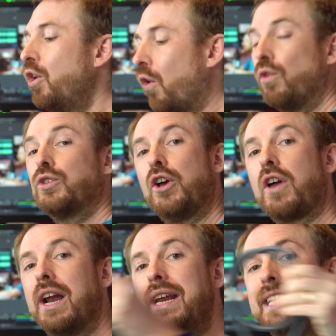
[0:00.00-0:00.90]
You're also
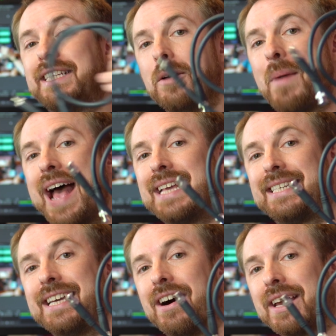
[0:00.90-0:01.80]
going to need some
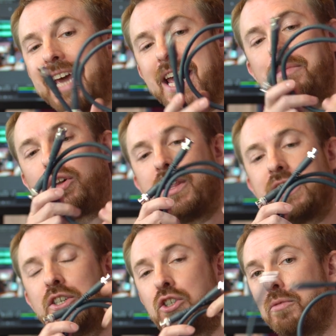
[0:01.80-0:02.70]
SDI cable.
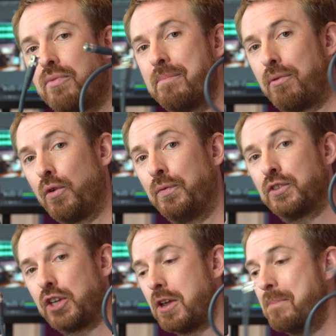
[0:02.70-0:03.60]
This is super important
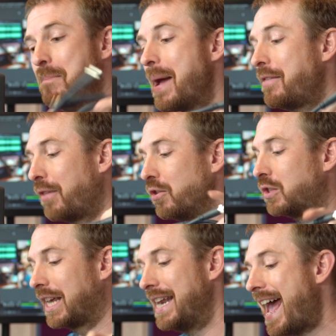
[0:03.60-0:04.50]
so you can make
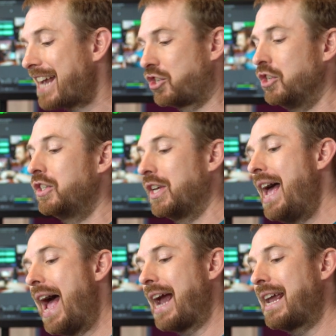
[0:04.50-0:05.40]
those
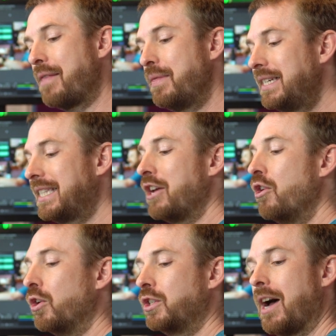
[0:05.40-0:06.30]
connections and get this thing
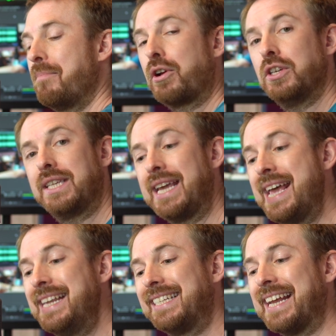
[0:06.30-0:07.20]
hooked up because the
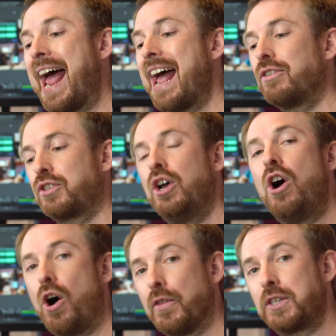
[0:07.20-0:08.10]
ins and outs
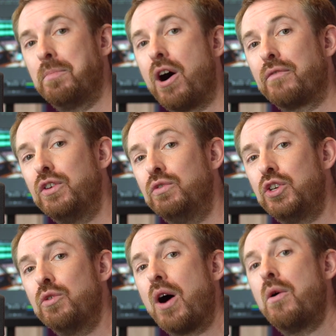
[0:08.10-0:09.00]
on the SmartView
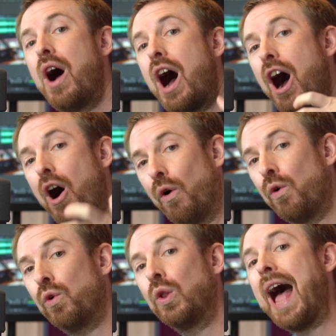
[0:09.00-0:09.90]
Duo are
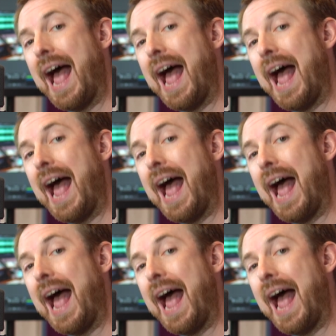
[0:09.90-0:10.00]
all